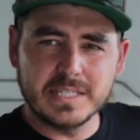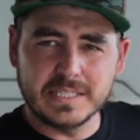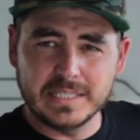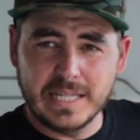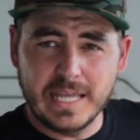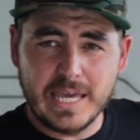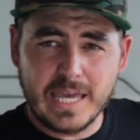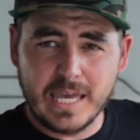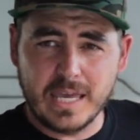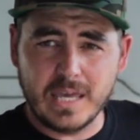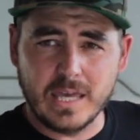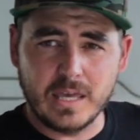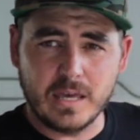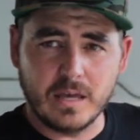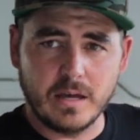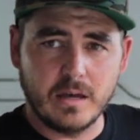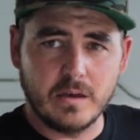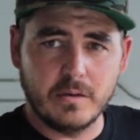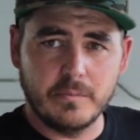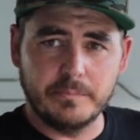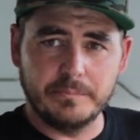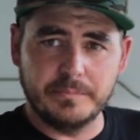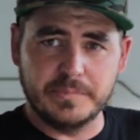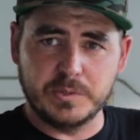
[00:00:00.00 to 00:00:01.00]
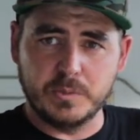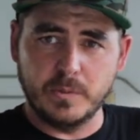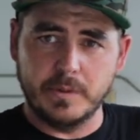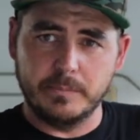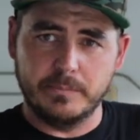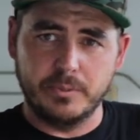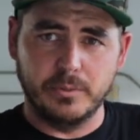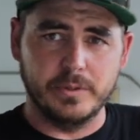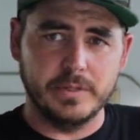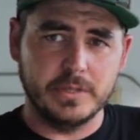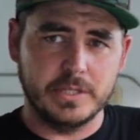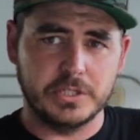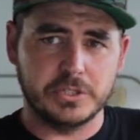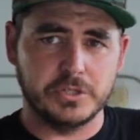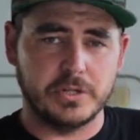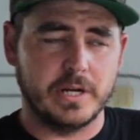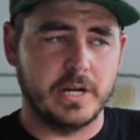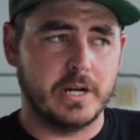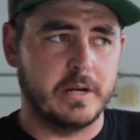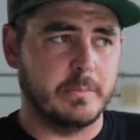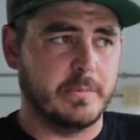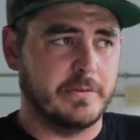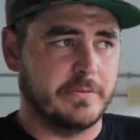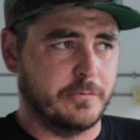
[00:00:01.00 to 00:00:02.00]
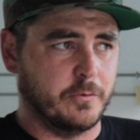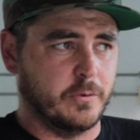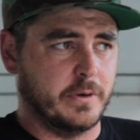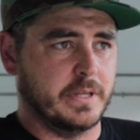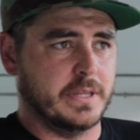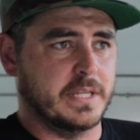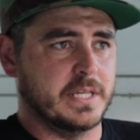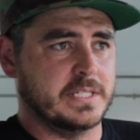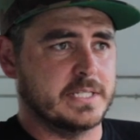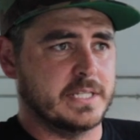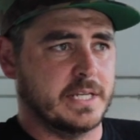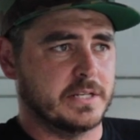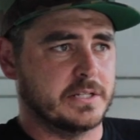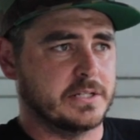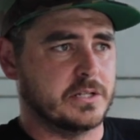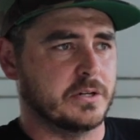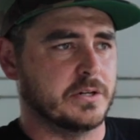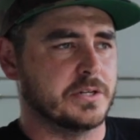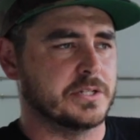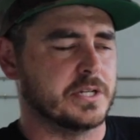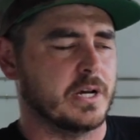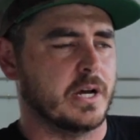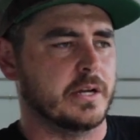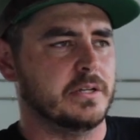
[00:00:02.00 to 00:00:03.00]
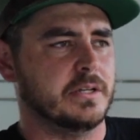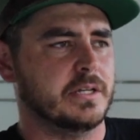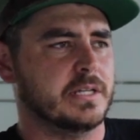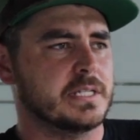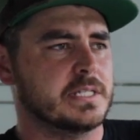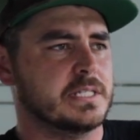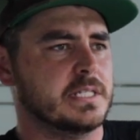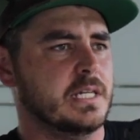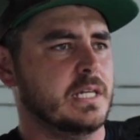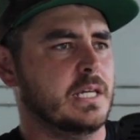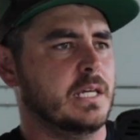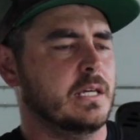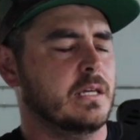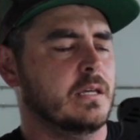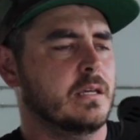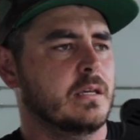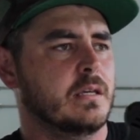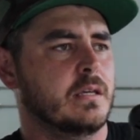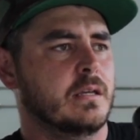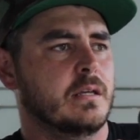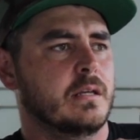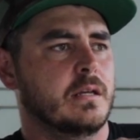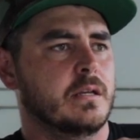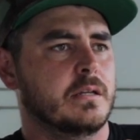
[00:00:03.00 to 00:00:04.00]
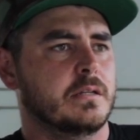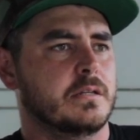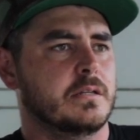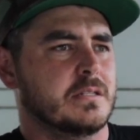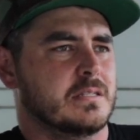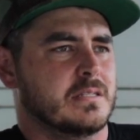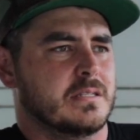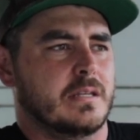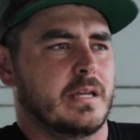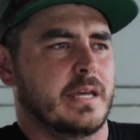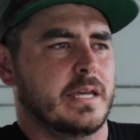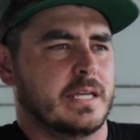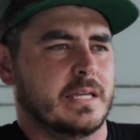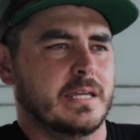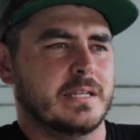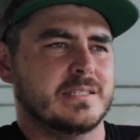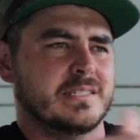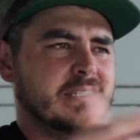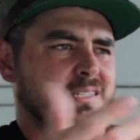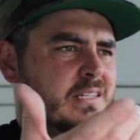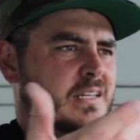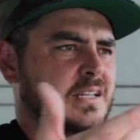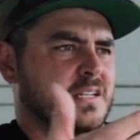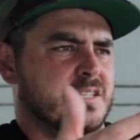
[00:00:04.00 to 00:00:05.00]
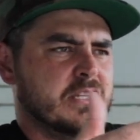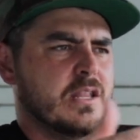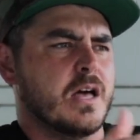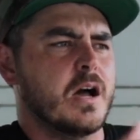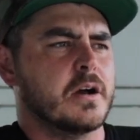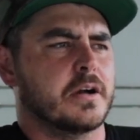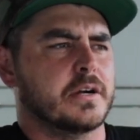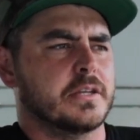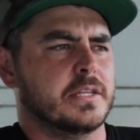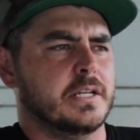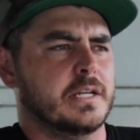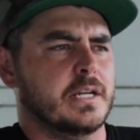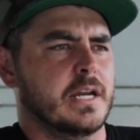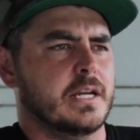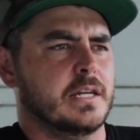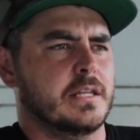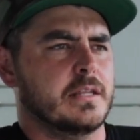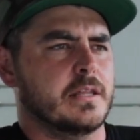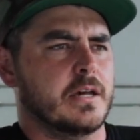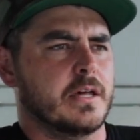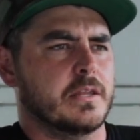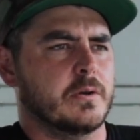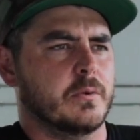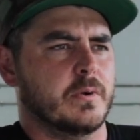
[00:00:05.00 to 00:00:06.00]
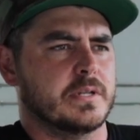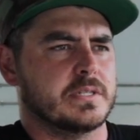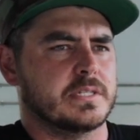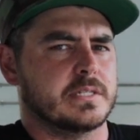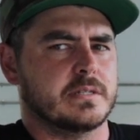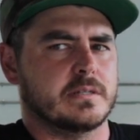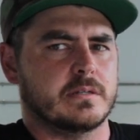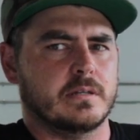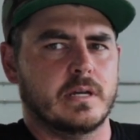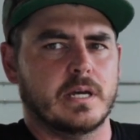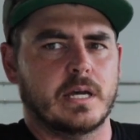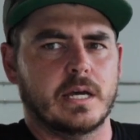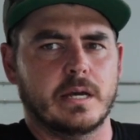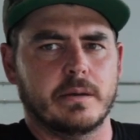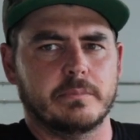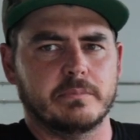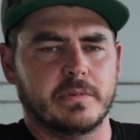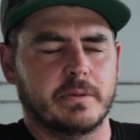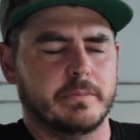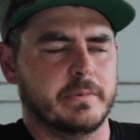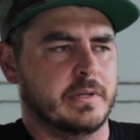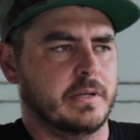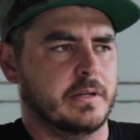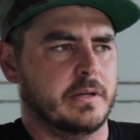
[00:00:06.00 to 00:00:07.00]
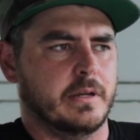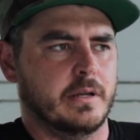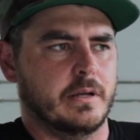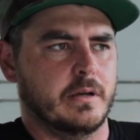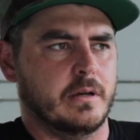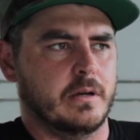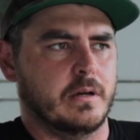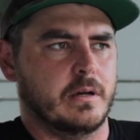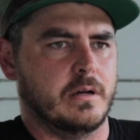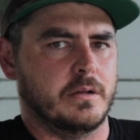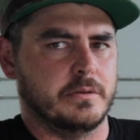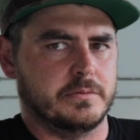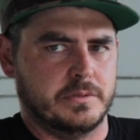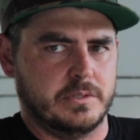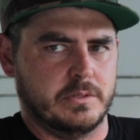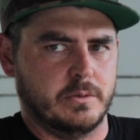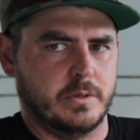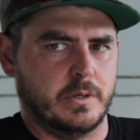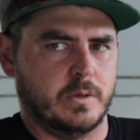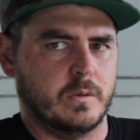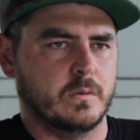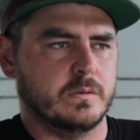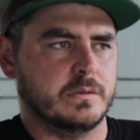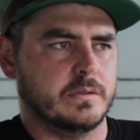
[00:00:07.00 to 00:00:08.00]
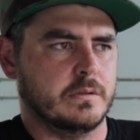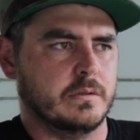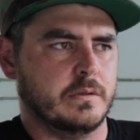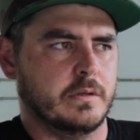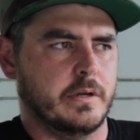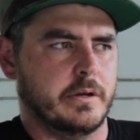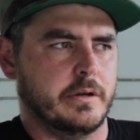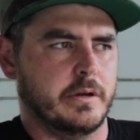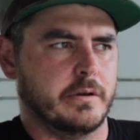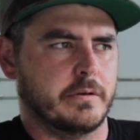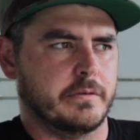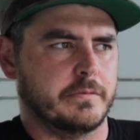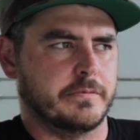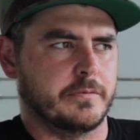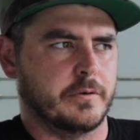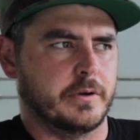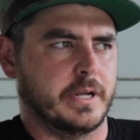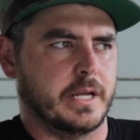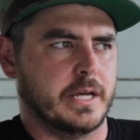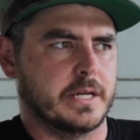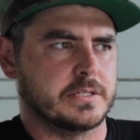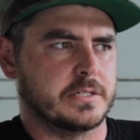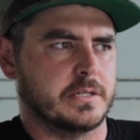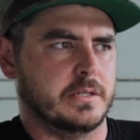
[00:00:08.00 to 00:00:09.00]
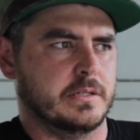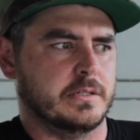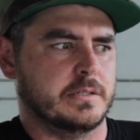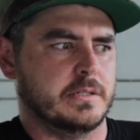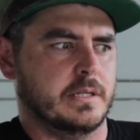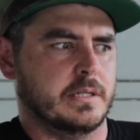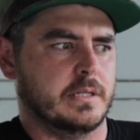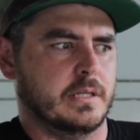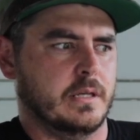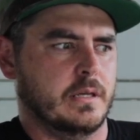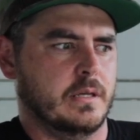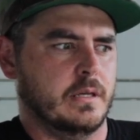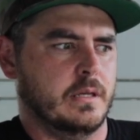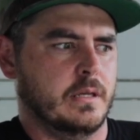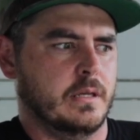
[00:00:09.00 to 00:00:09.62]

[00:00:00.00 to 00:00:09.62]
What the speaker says: delay between pulling the trigger before this thing turns on. You can see just like it's longer than any of the other ones. I'll do it here for you guys so you see.